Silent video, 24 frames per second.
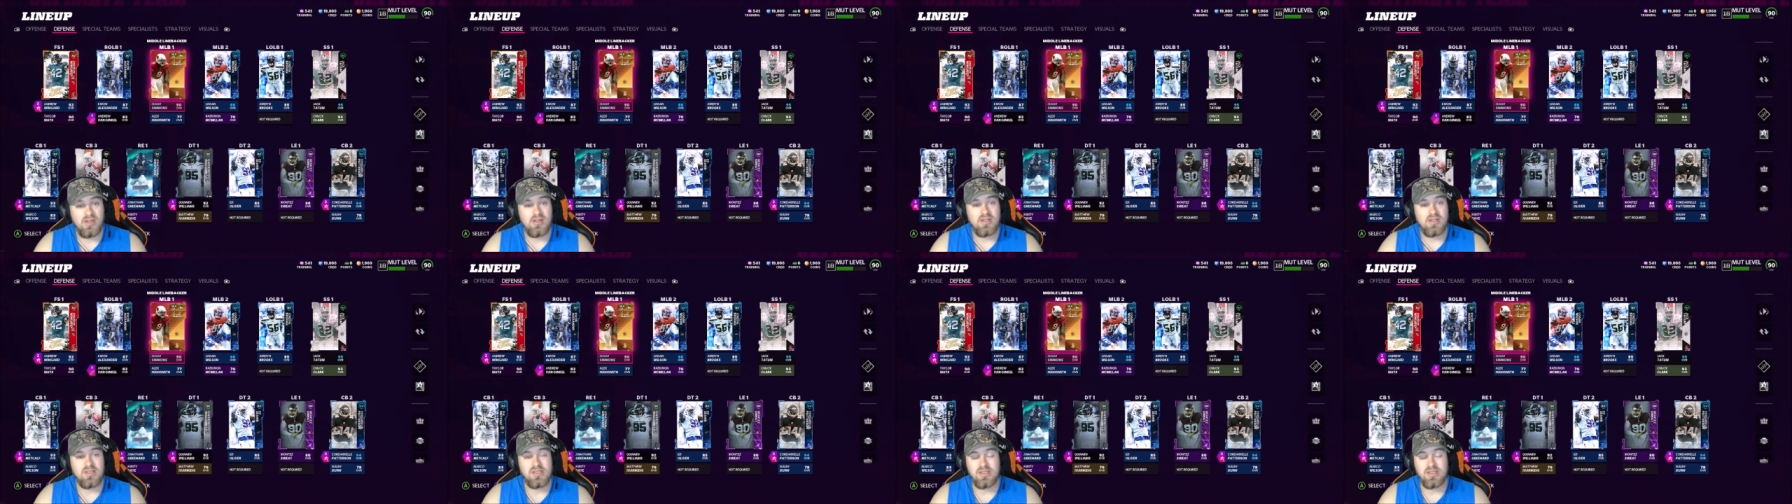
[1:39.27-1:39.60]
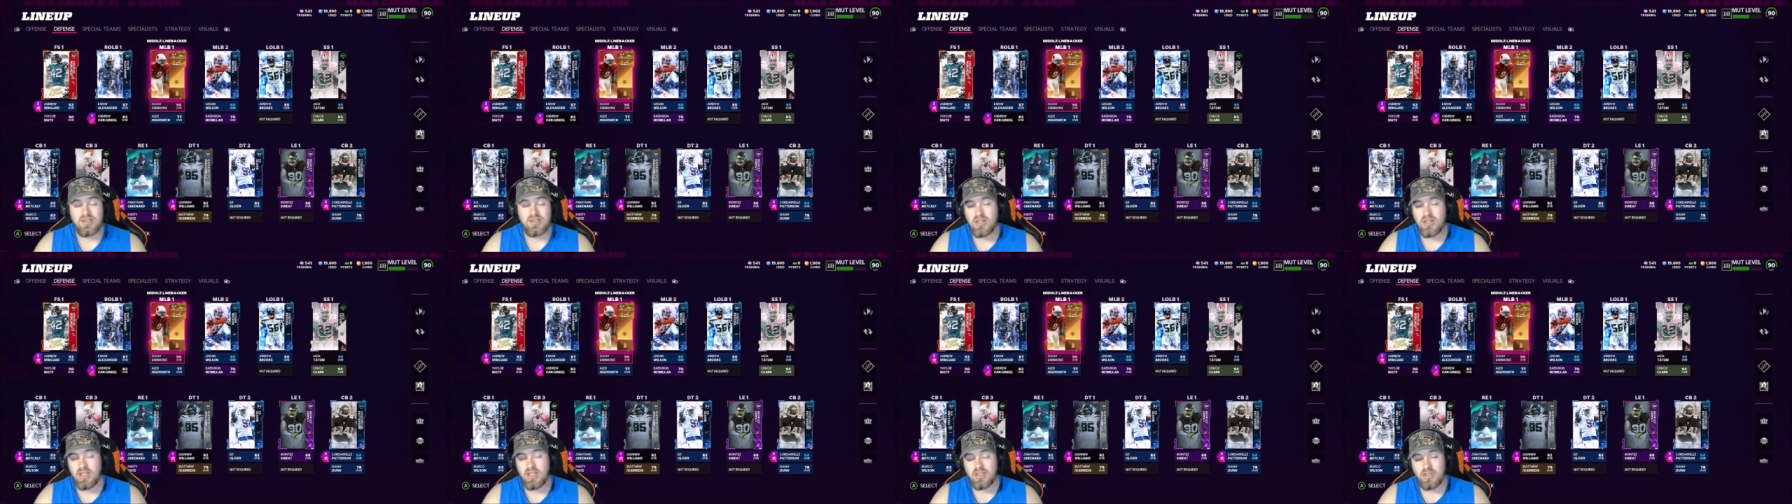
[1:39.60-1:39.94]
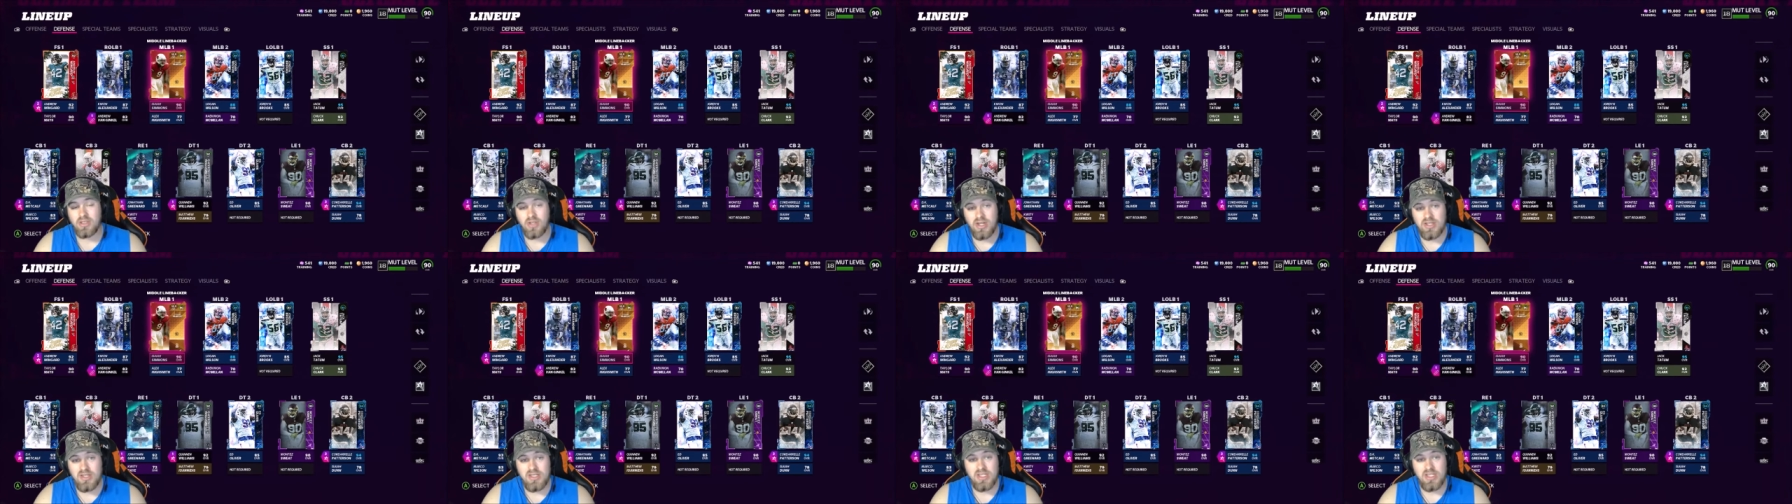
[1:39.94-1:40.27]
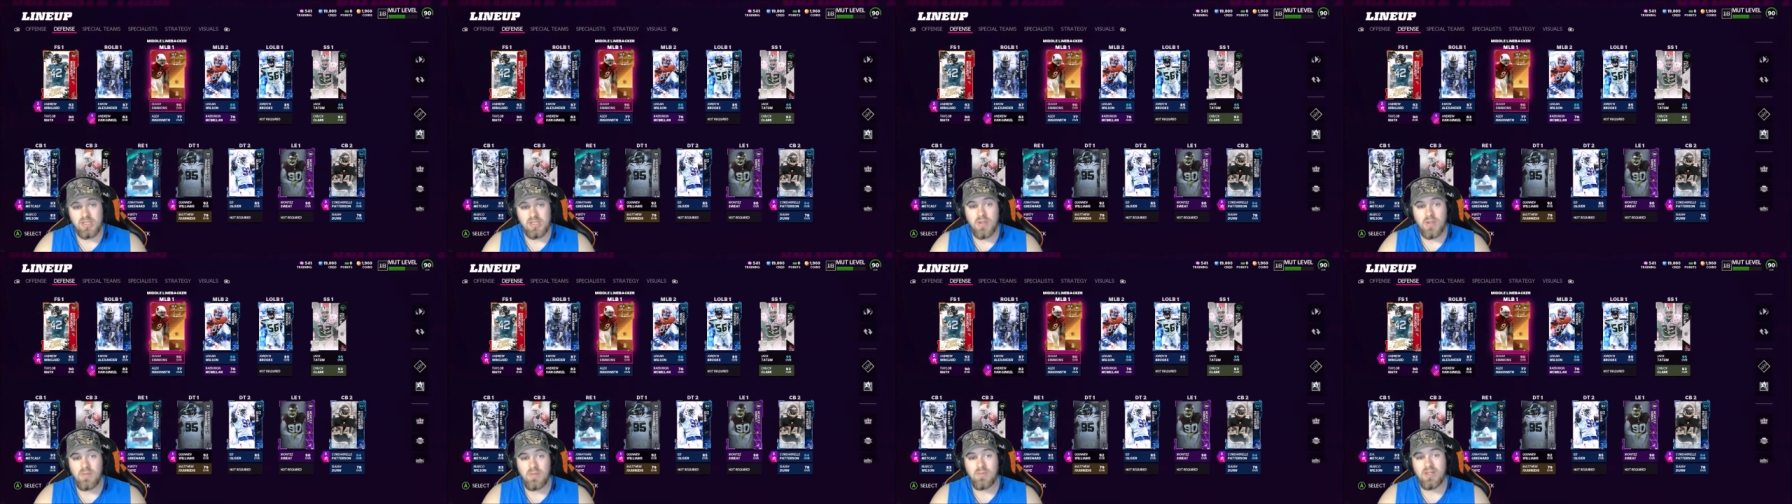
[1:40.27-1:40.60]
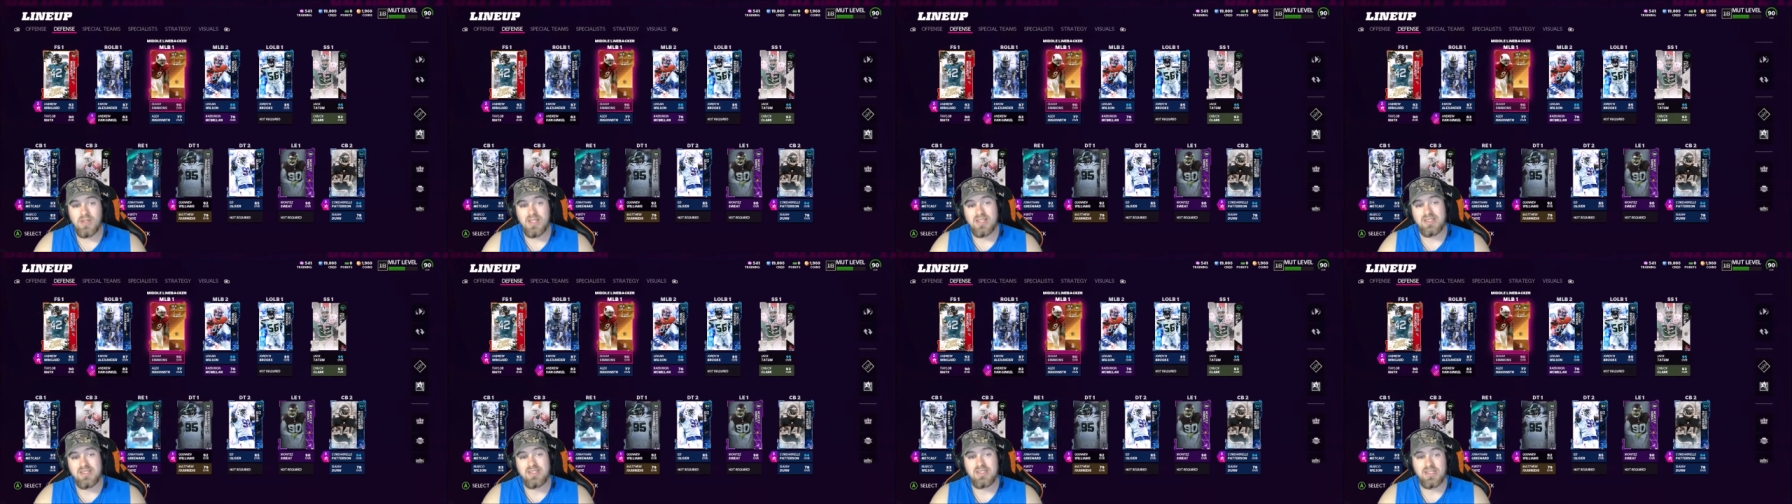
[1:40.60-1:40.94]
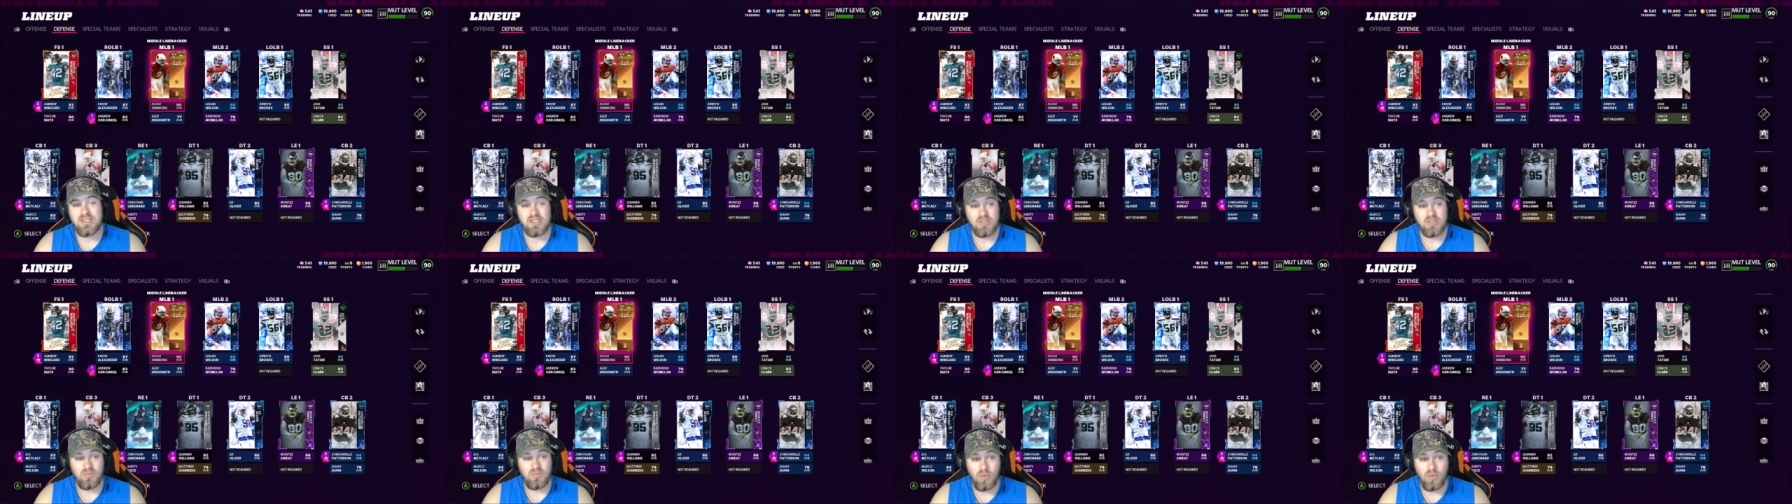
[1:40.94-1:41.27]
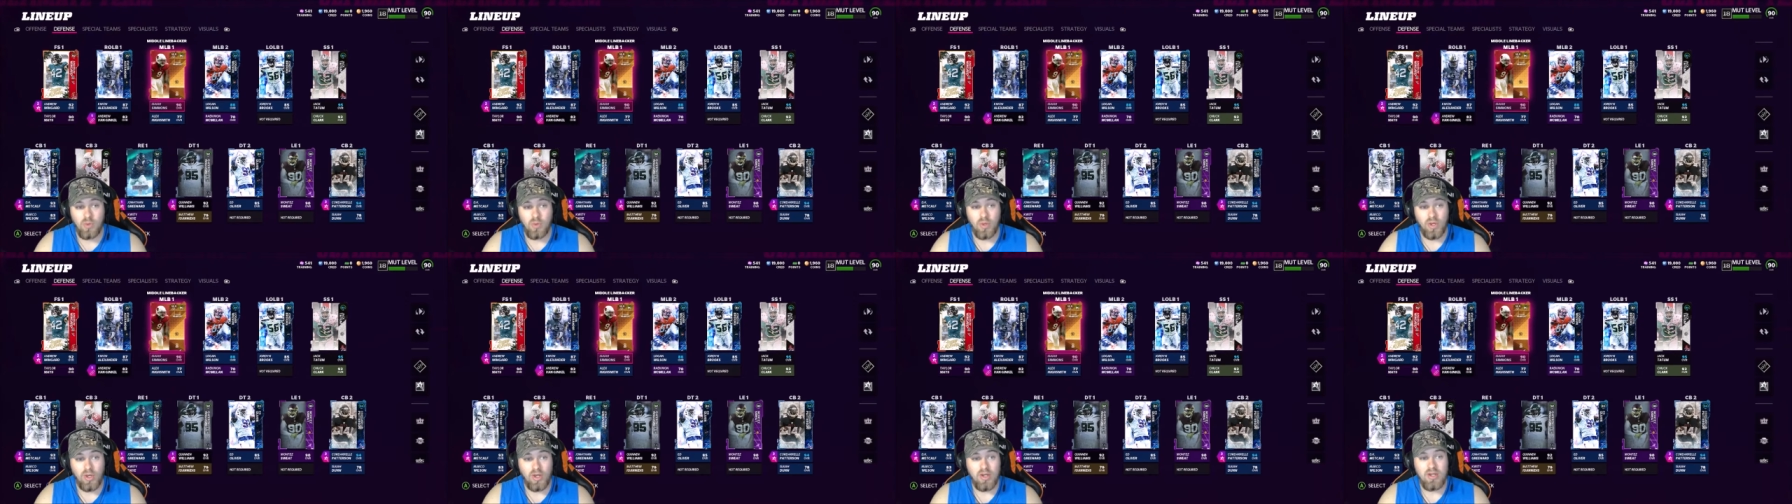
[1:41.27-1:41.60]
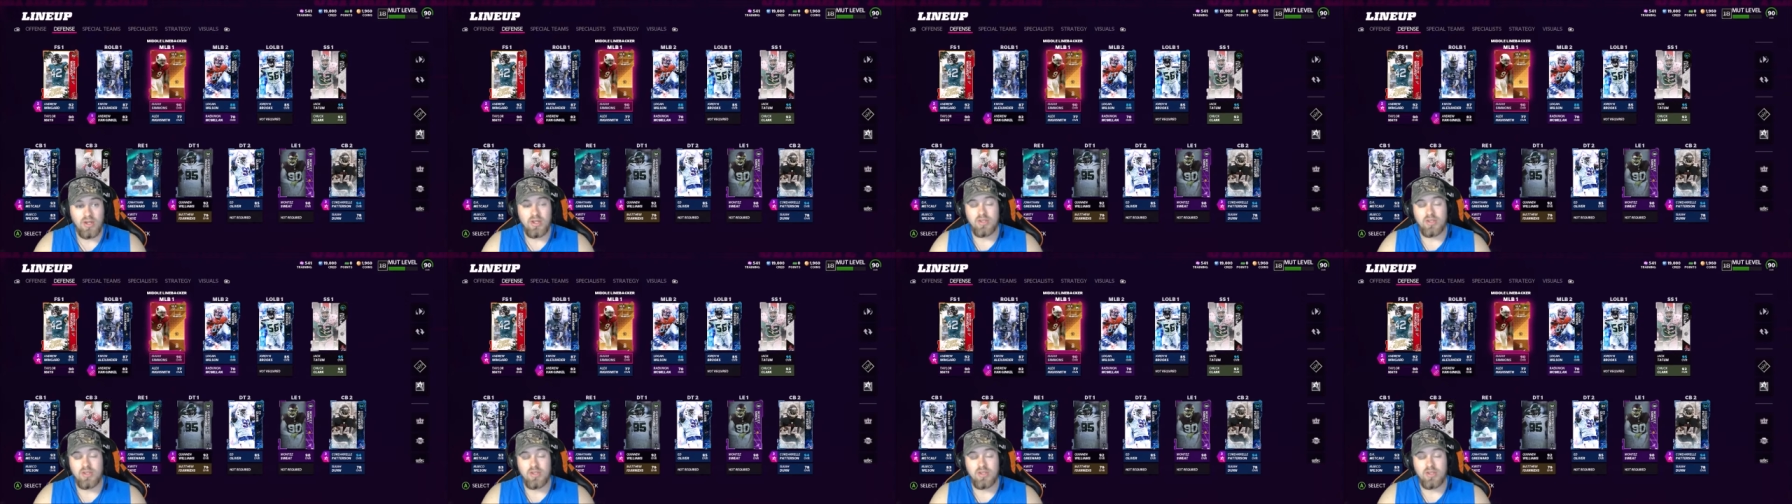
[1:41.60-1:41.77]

still not the craziest speed, but he is 6'4".